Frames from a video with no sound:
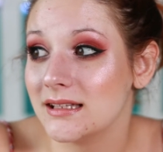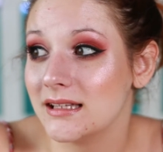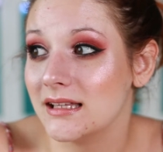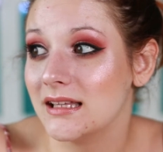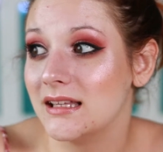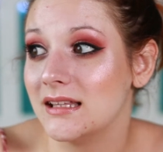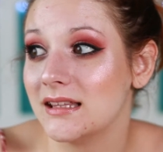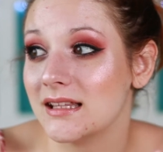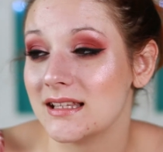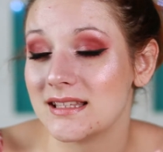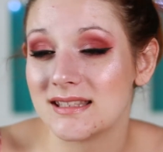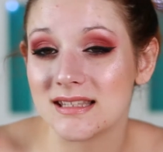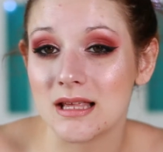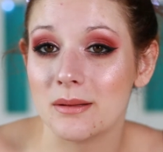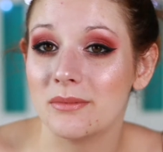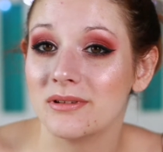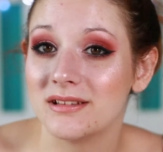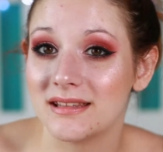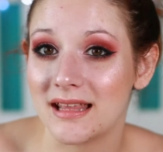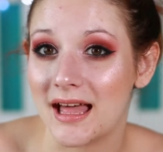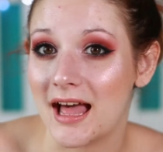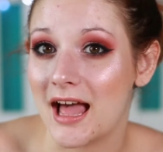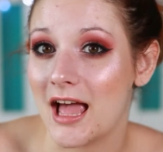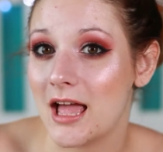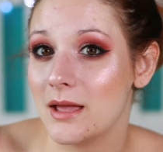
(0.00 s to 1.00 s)
in the
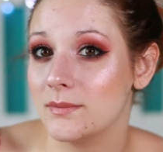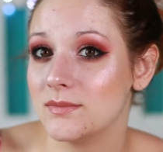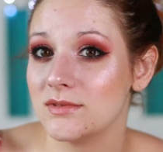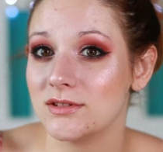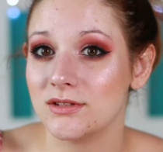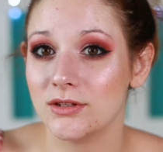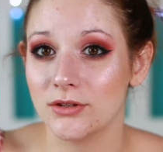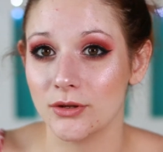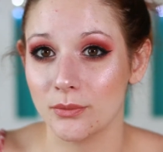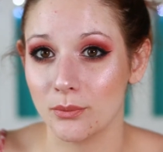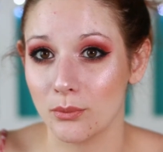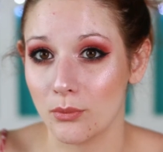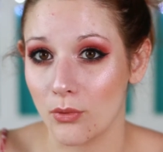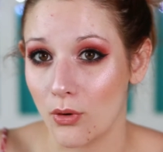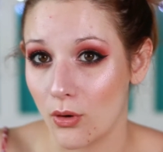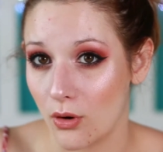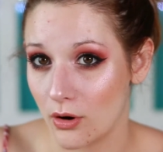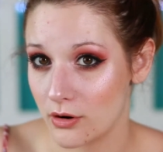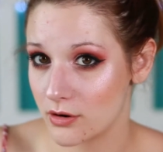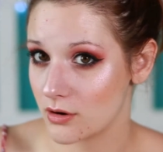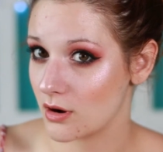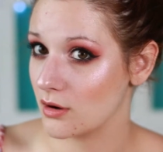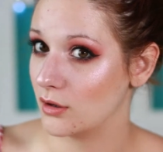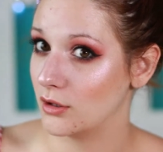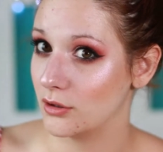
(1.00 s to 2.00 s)
summer times the
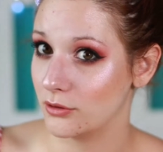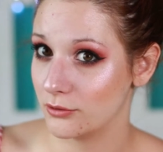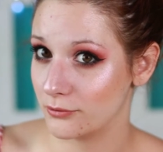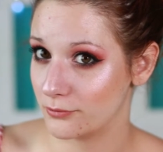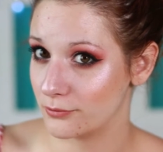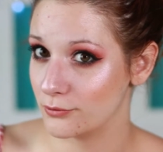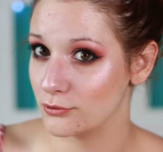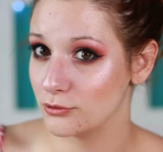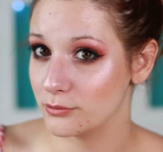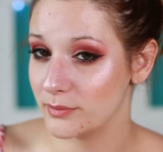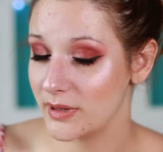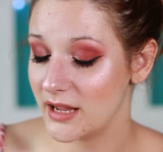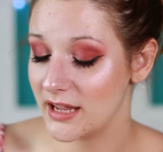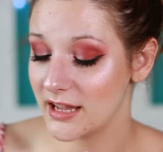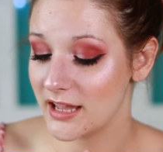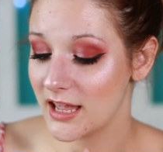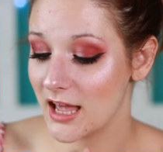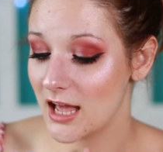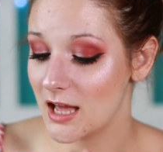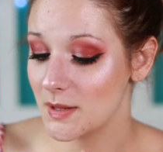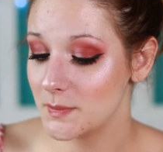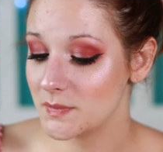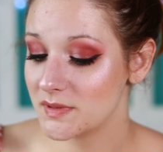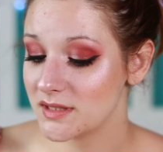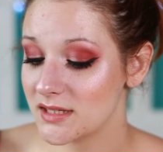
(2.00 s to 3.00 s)
more colorful
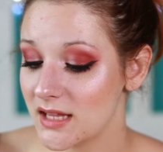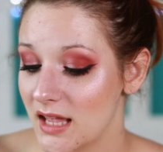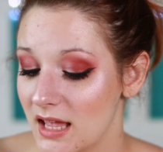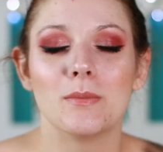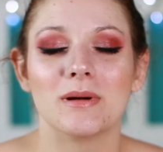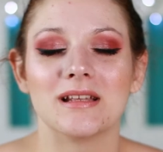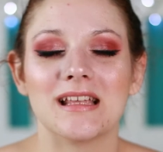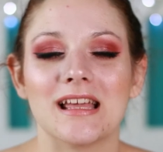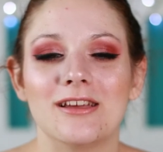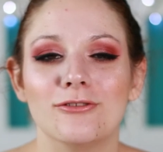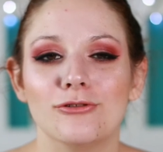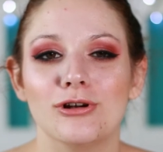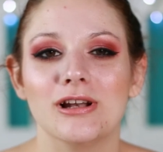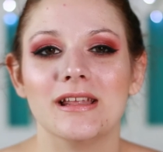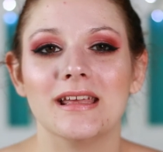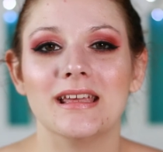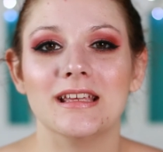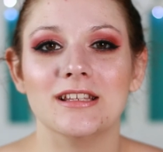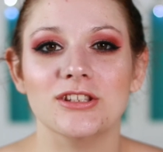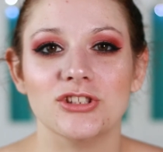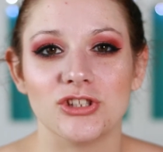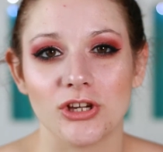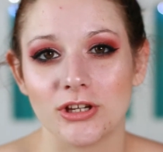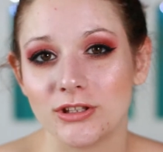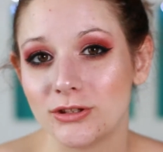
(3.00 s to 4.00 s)
makeups, but I
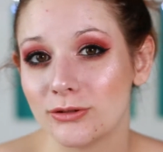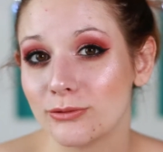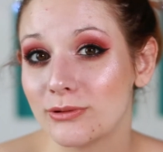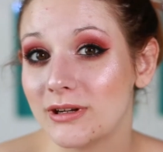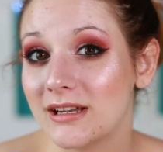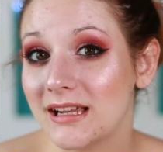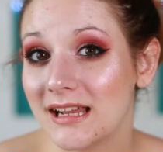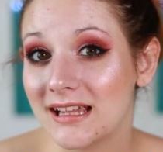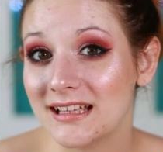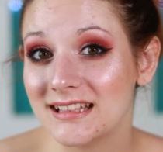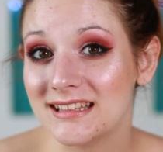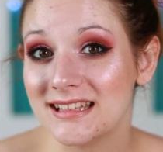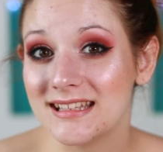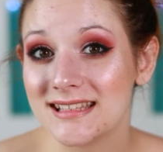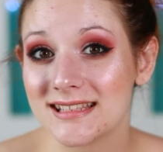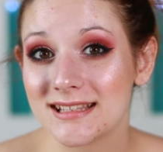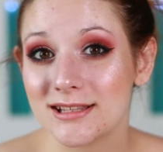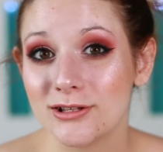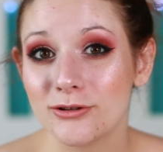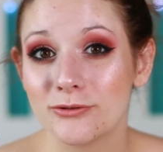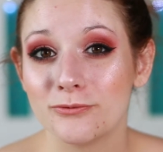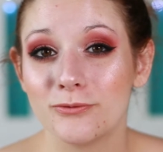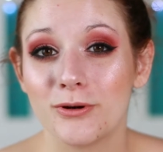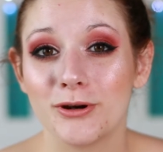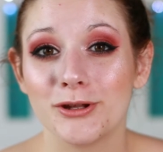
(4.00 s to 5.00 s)
really enjoy to create
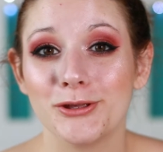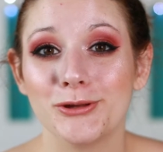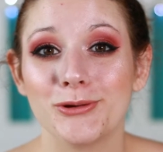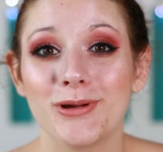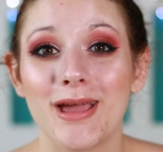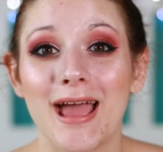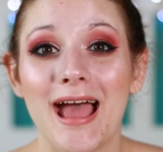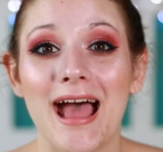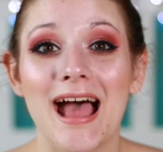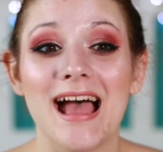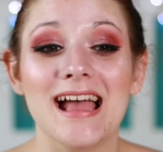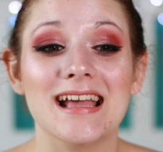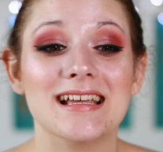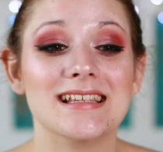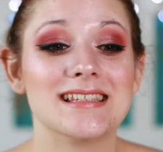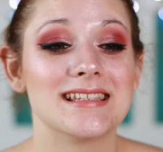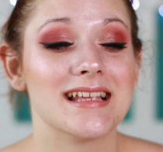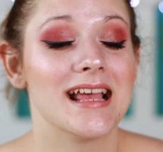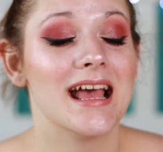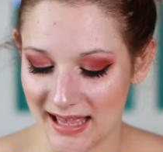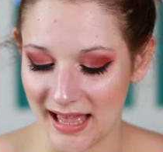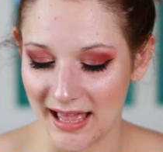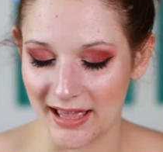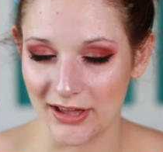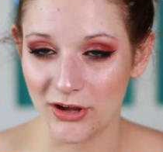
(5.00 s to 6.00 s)
this look for you guys.
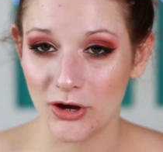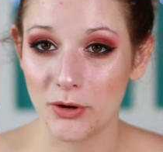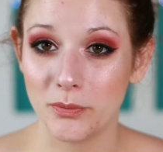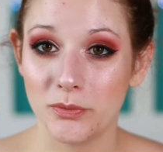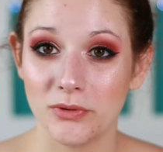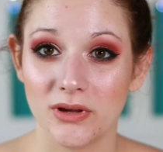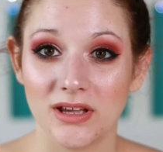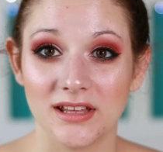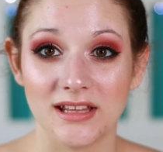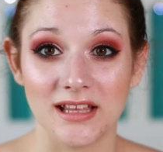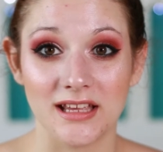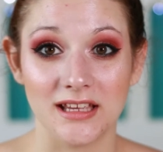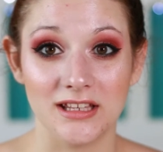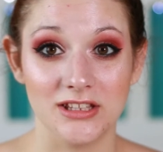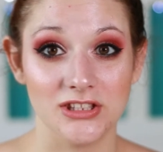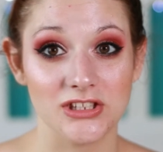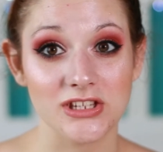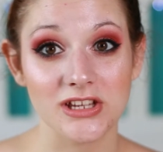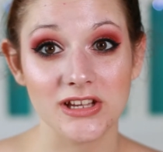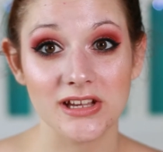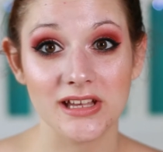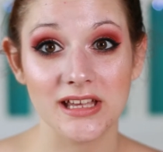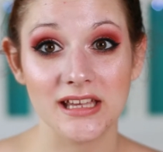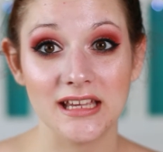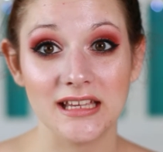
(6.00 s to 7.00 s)
I hope you're gonna
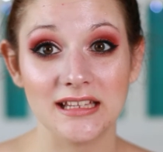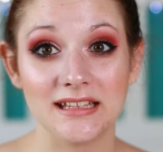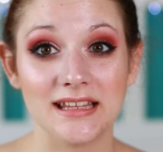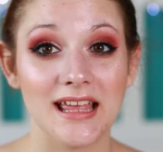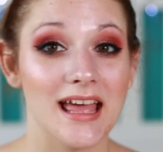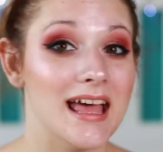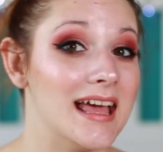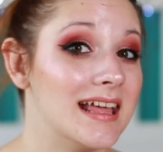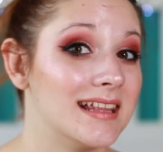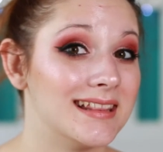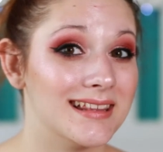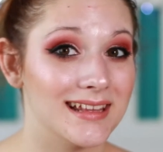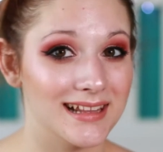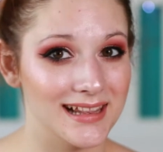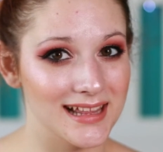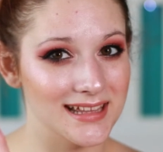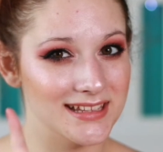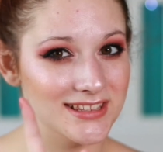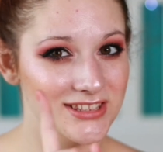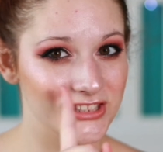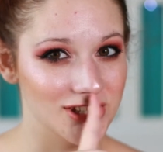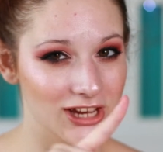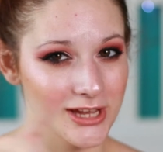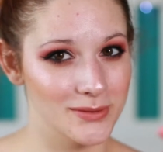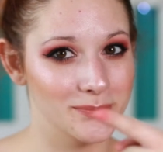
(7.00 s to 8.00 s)
enjoy it, and
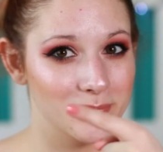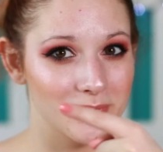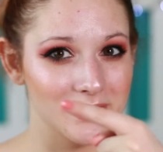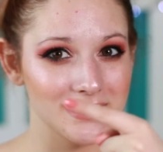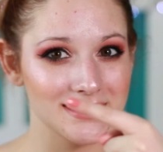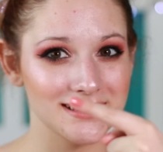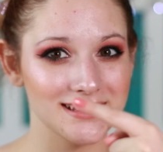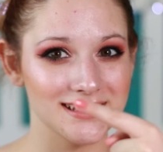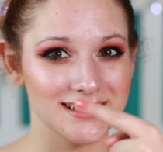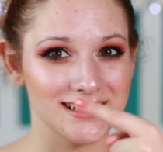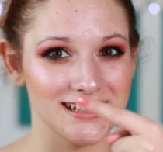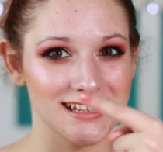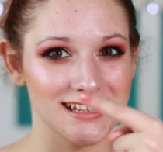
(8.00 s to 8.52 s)
let's jump into